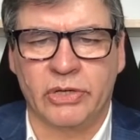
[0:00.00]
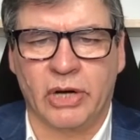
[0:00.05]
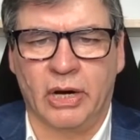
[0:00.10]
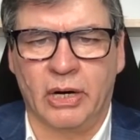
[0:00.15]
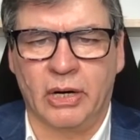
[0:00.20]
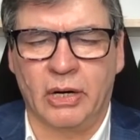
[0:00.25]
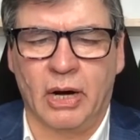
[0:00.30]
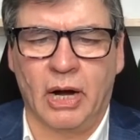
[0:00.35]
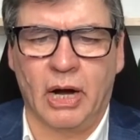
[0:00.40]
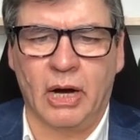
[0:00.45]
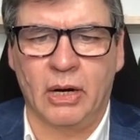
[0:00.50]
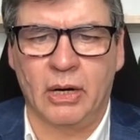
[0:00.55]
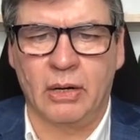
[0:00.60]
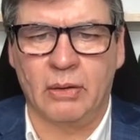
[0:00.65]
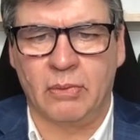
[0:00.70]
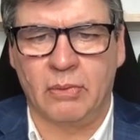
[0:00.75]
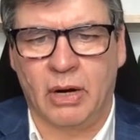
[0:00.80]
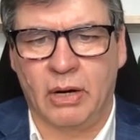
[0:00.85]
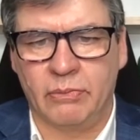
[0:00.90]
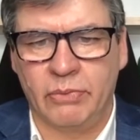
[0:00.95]

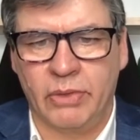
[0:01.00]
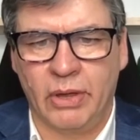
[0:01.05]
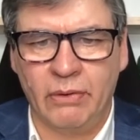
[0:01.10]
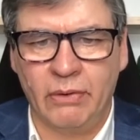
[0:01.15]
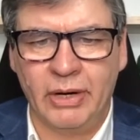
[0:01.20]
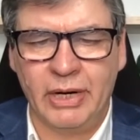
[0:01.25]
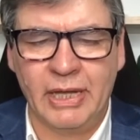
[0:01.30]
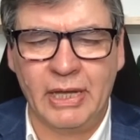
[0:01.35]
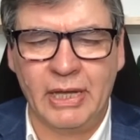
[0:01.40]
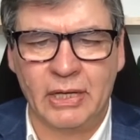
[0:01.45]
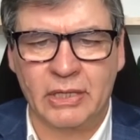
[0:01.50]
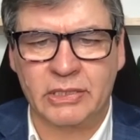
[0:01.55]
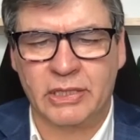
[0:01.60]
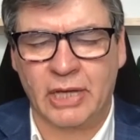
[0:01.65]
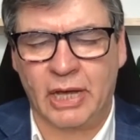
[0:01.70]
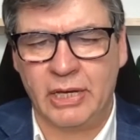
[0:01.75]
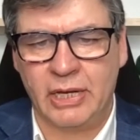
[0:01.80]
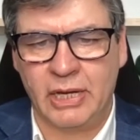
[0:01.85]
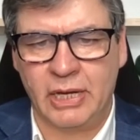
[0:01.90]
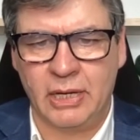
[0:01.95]
Are there any
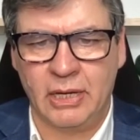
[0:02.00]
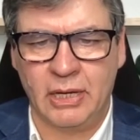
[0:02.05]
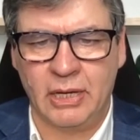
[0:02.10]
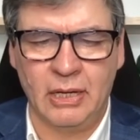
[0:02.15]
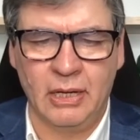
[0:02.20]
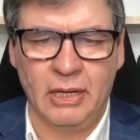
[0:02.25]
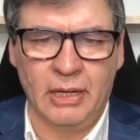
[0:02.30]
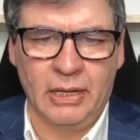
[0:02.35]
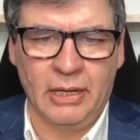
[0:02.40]
exciting